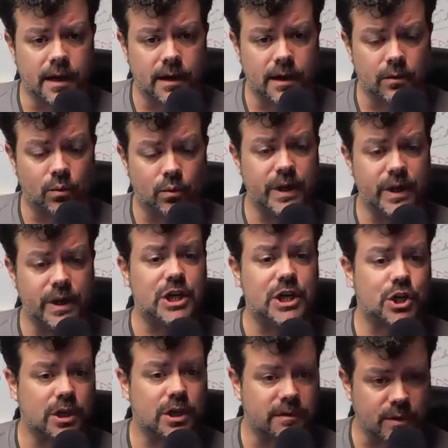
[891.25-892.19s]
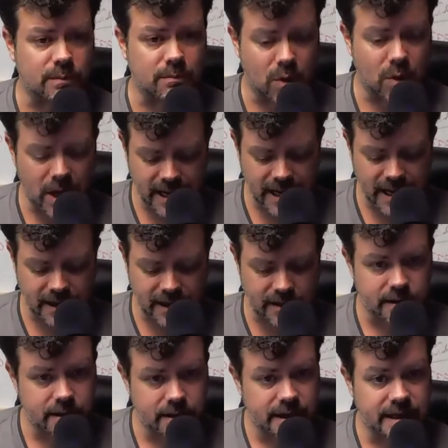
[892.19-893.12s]
reach of their brand
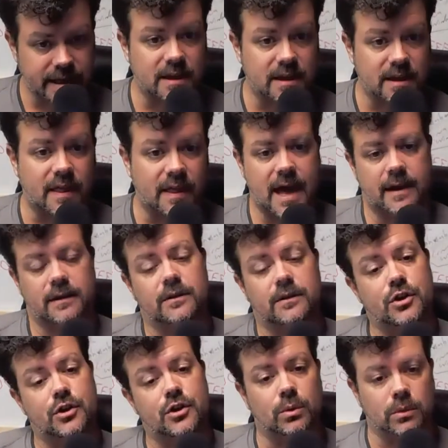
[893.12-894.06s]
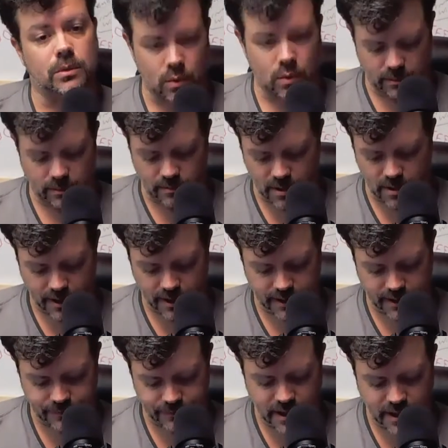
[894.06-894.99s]
into that new local market.
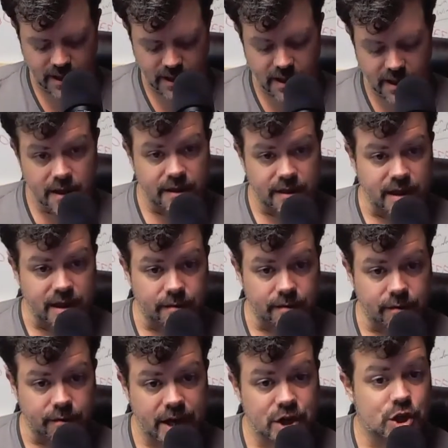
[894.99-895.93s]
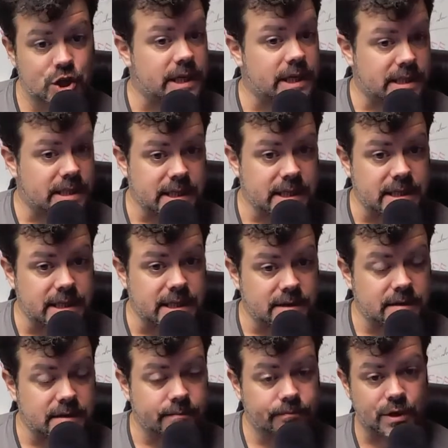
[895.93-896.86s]
The
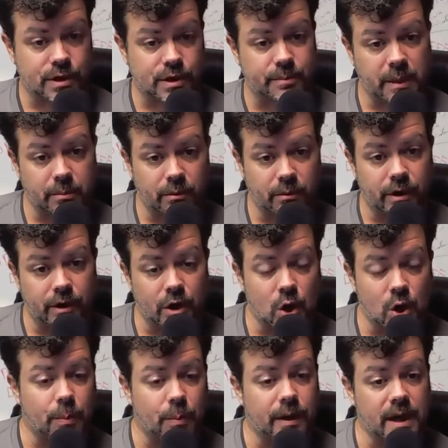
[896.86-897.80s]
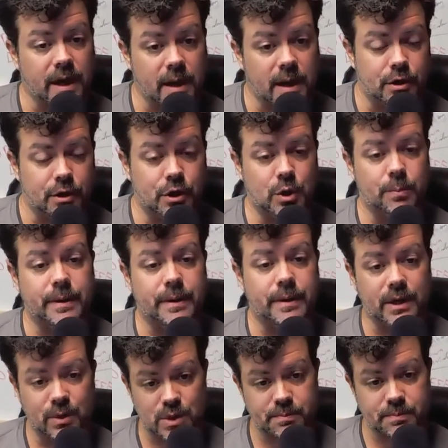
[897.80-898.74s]
franchisees, so the people that open up a new
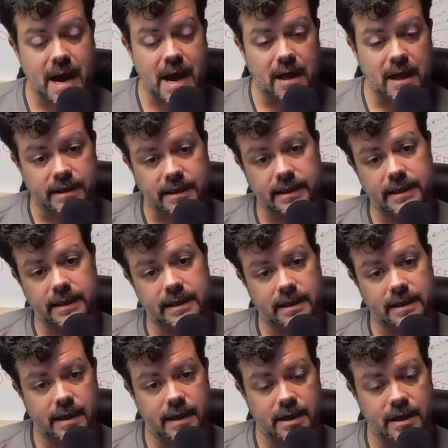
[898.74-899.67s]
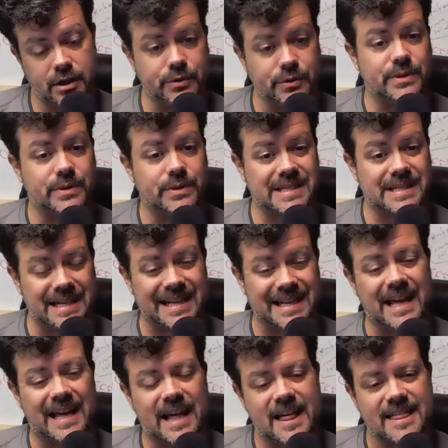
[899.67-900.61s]
Pinot's Palette in a new city,
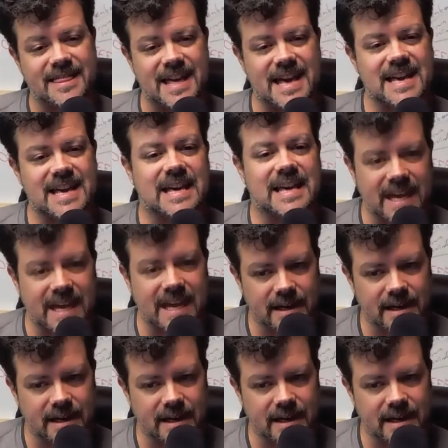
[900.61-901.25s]
they get